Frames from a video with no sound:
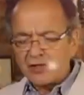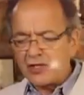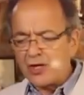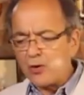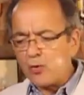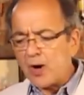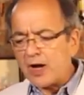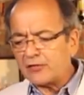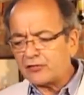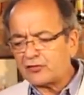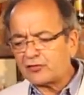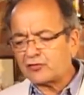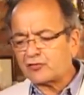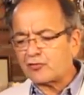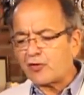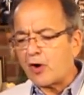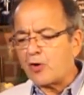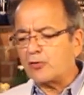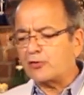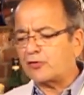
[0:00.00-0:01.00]
U.S.
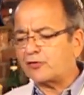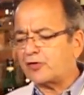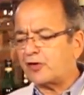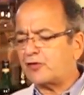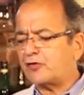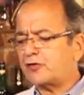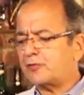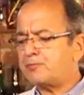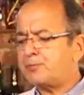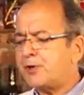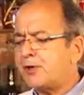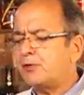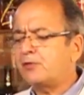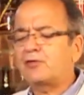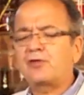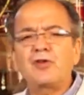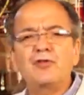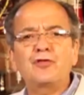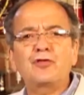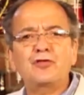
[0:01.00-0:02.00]
strokes
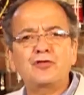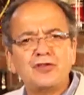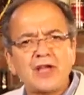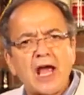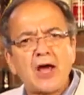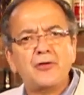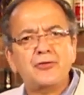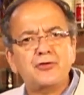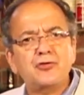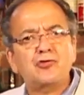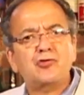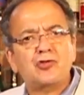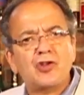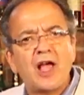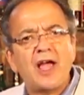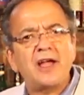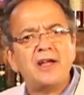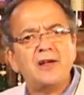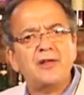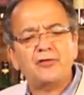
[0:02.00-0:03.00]
disputes in South
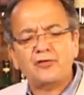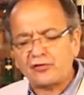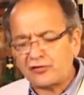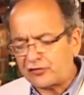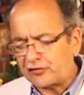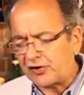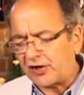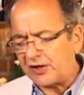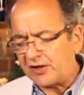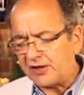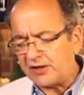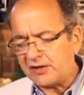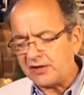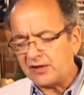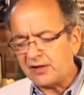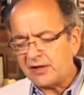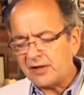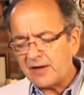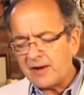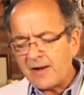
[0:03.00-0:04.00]
China
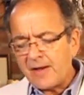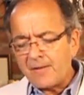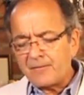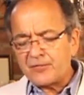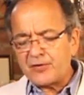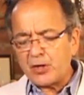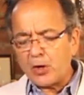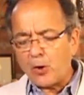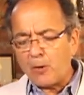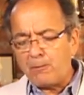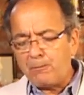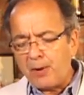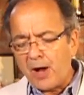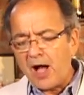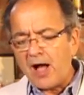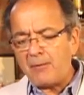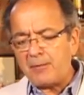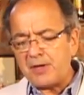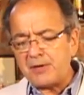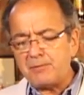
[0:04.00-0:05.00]
Sea. The
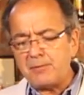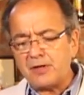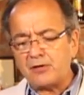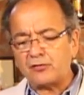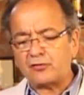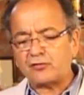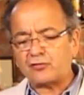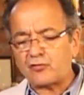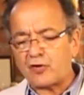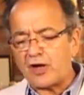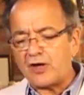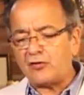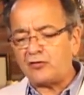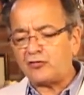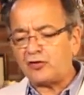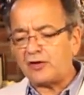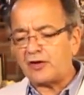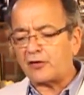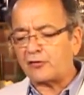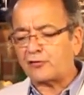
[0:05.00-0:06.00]
Obama
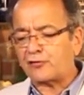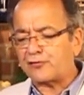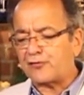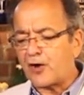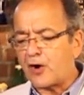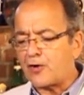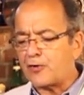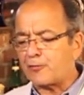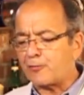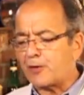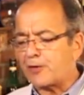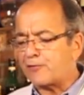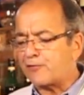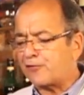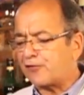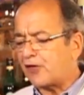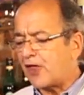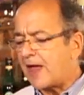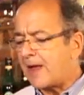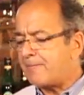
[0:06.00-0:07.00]
administration has further
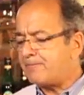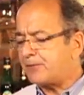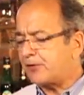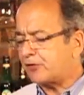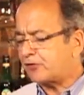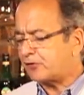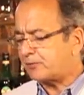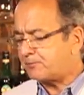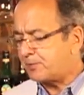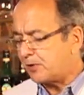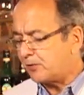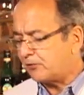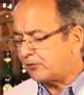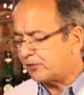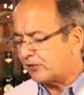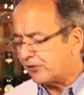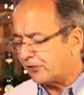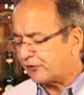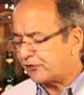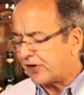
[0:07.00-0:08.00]
inflamed
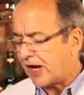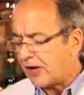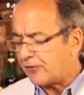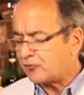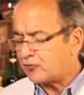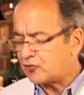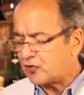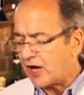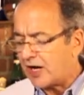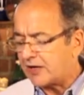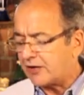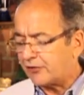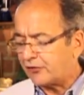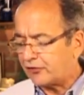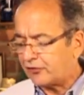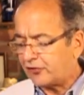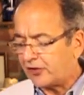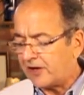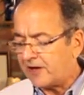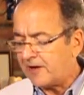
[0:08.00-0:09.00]
disputes in the South China
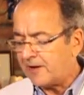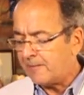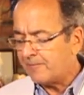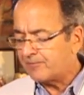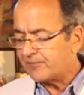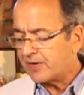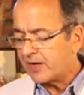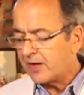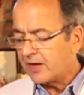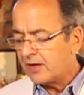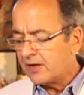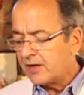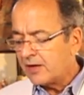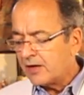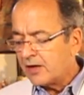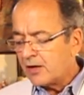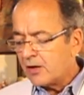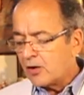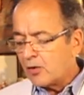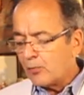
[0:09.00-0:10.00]
Sea
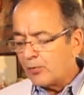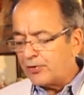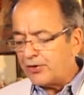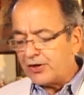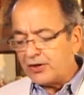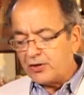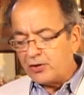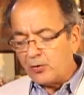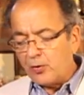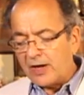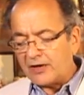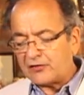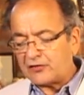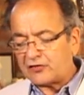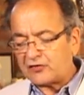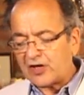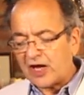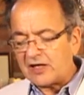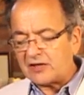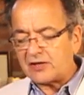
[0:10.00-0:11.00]
with a U.S.
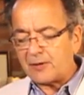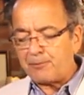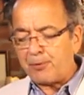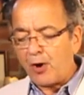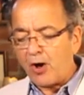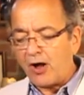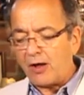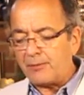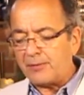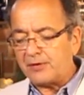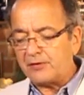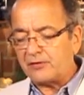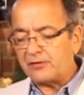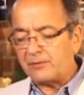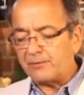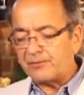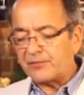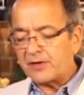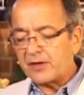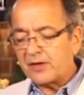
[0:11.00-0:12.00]
State Department